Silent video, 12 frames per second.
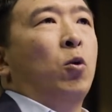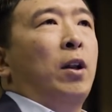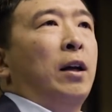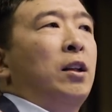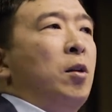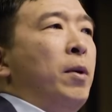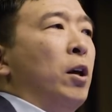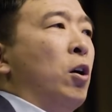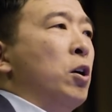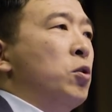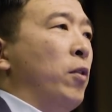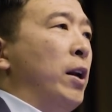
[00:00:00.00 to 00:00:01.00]
more likely to be
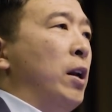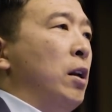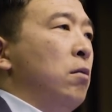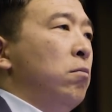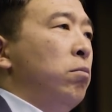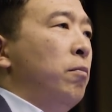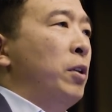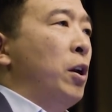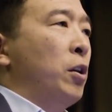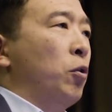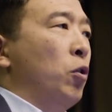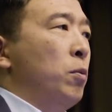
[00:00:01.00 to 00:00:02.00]
incarcerated than
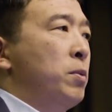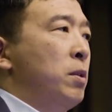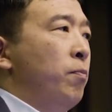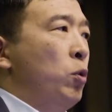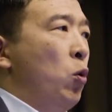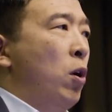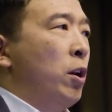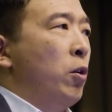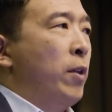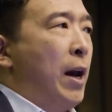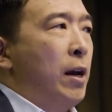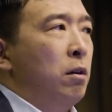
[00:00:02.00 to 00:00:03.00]
other groups. You all
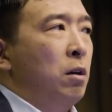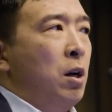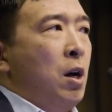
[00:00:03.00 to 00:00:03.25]
know that.